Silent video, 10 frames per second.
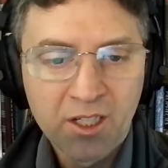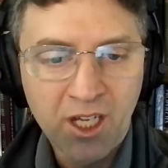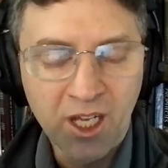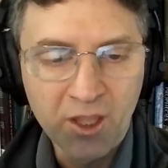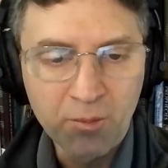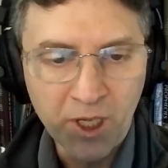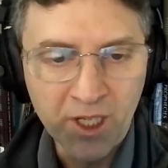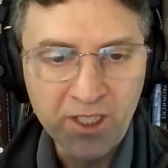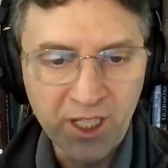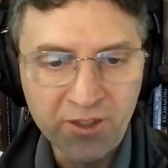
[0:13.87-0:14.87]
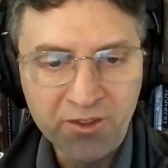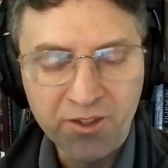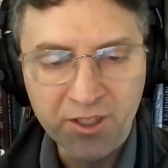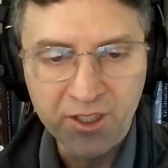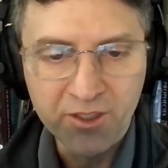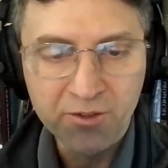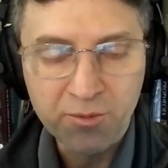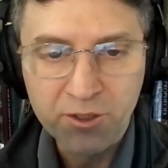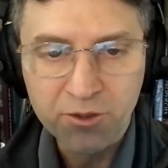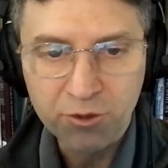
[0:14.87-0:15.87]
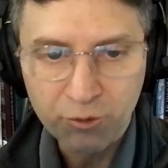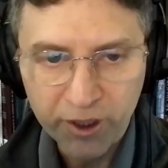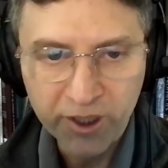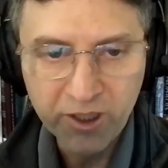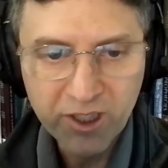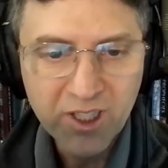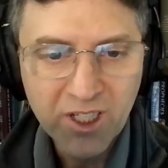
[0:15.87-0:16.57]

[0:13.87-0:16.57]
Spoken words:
the podcast, The Scriptures Are Real.